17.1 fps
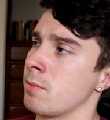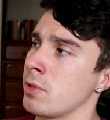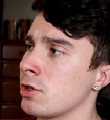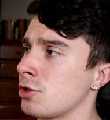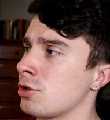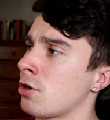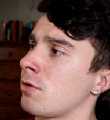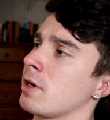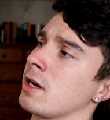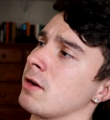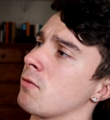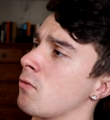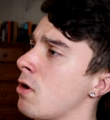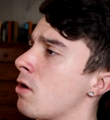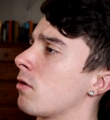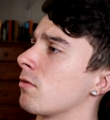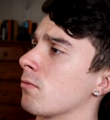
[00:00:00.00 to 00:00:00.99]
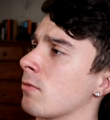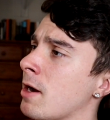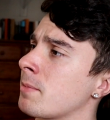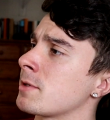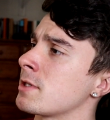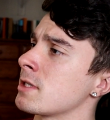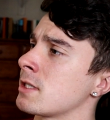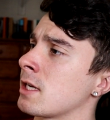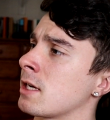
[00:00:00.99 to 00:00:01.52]
But Joey, what
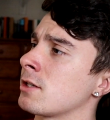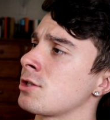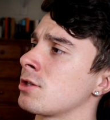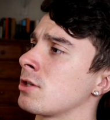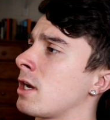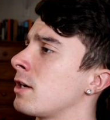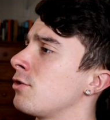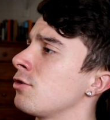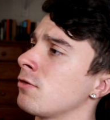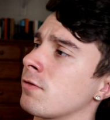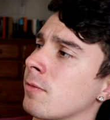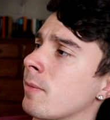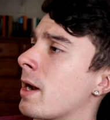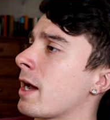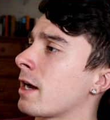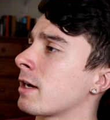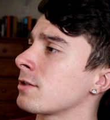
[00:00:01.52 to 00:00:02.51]
reps and sets should I do for my